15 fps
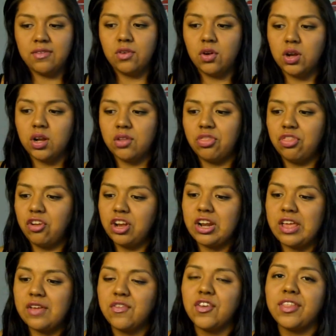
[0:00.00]
or
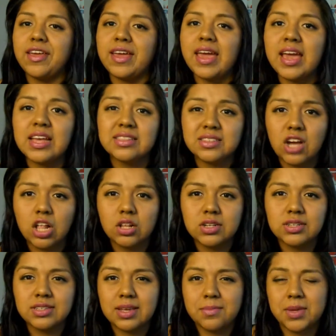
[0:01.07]
30 for like
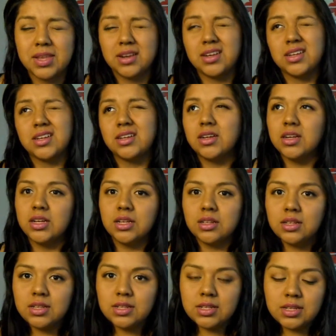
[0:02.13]
$8. I mean,
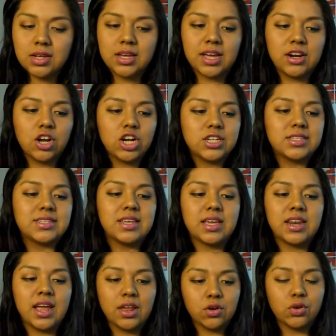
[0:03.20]
kind of hurts,
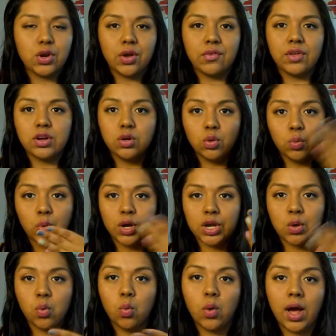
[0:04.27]
and I don't know if it'll
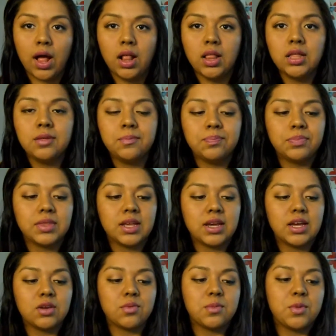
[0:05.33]
work well
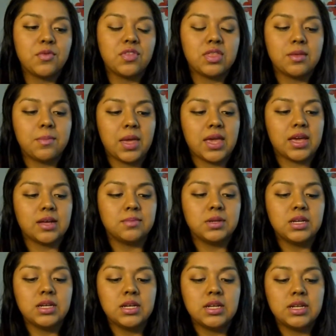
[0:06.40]
on removing the makeup.
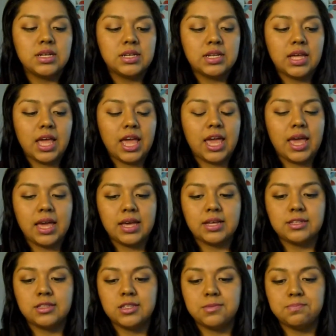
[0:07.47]

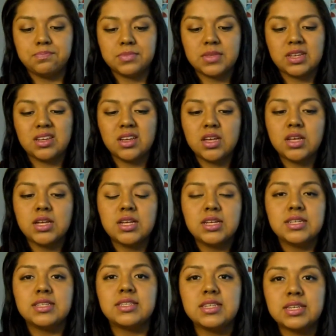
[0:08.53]
And
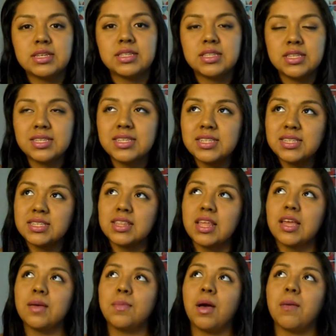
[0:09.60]
see, this is the
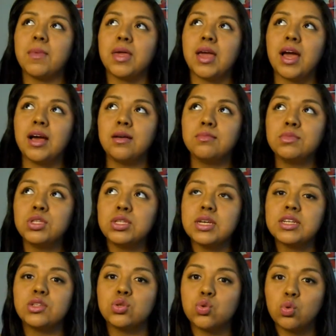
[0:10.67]
thing about me, I'm
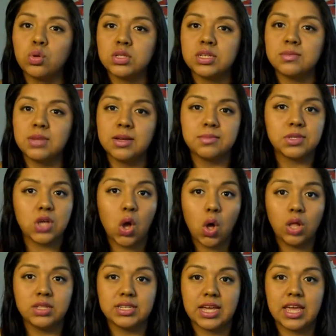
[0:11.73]
at school sometimes
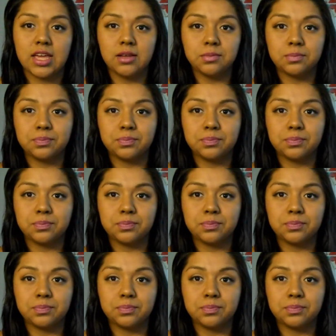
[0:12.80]
all day,